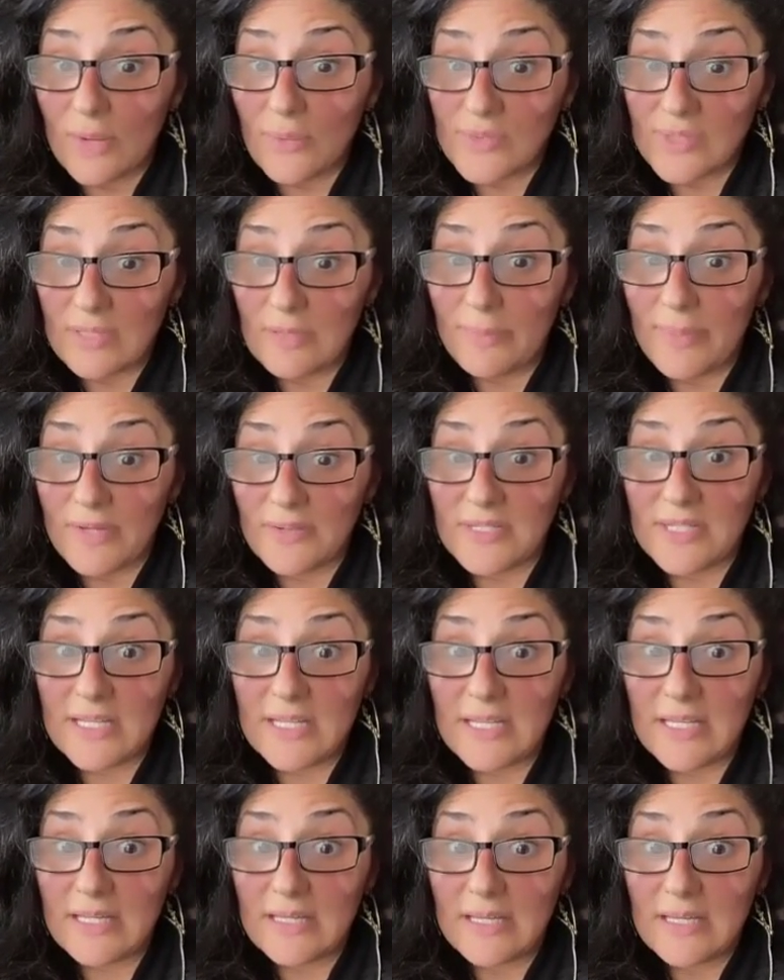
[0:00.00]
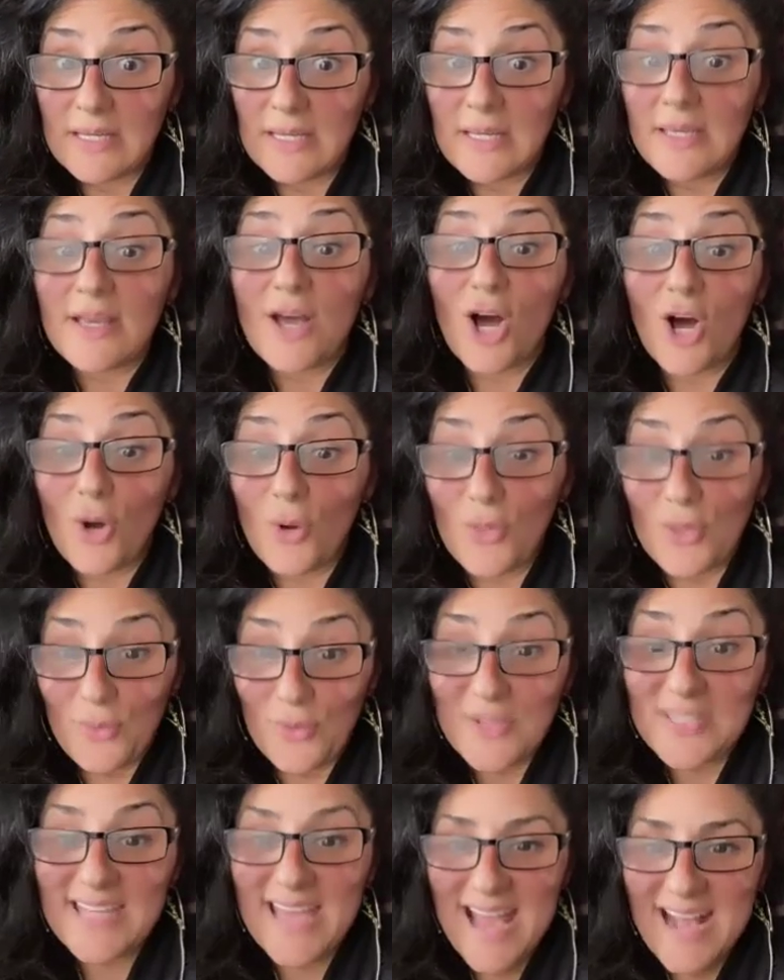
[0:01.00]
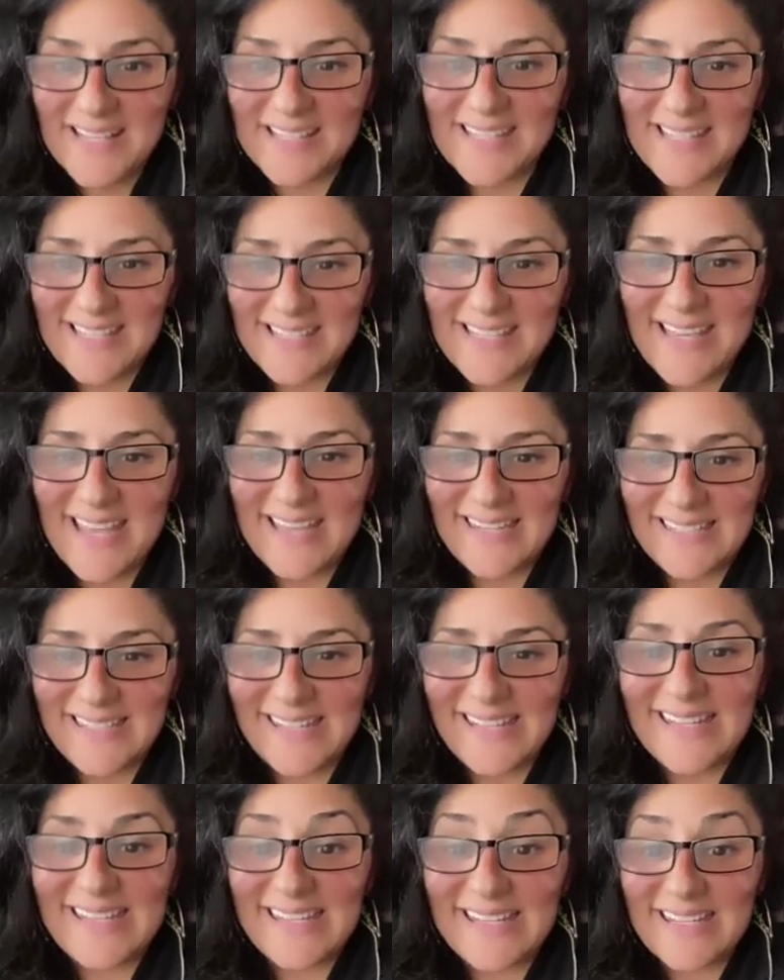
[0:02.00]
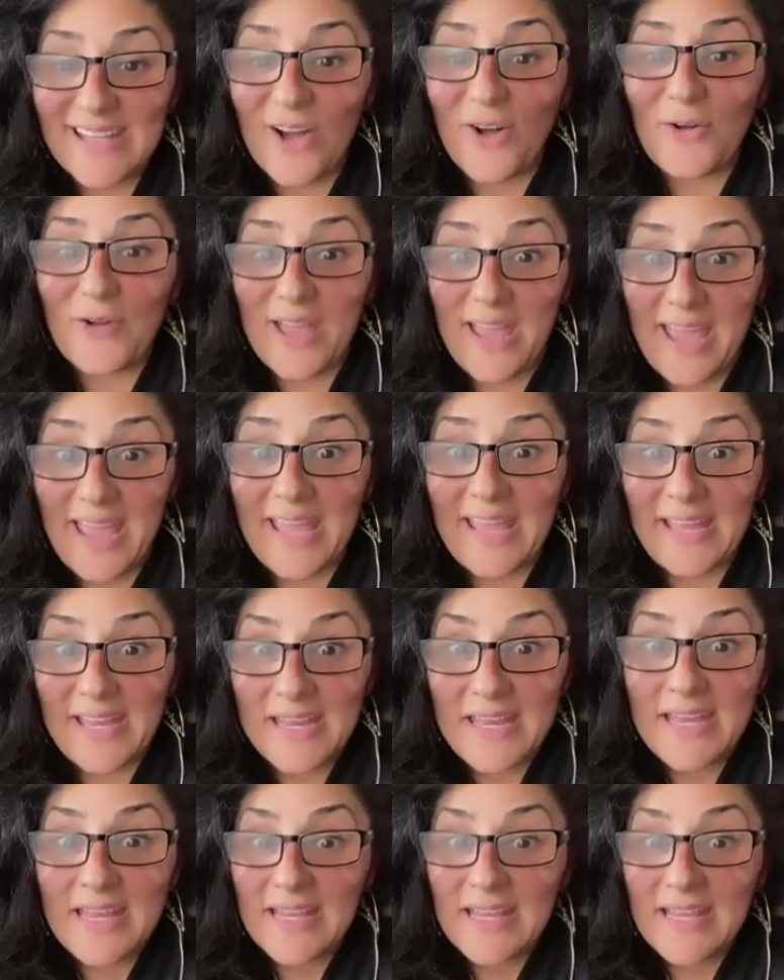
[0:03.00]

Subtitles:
I wasn't about to get, oh, there were taxis, Andy? Okay.